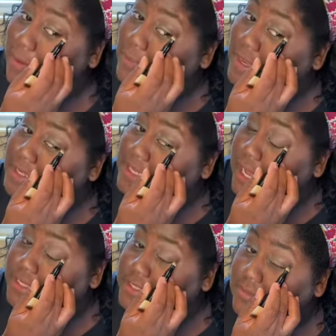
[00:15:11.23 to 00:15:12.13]
because
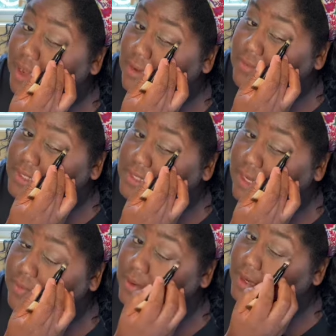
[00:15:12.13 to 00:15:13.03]
I somehow messed up or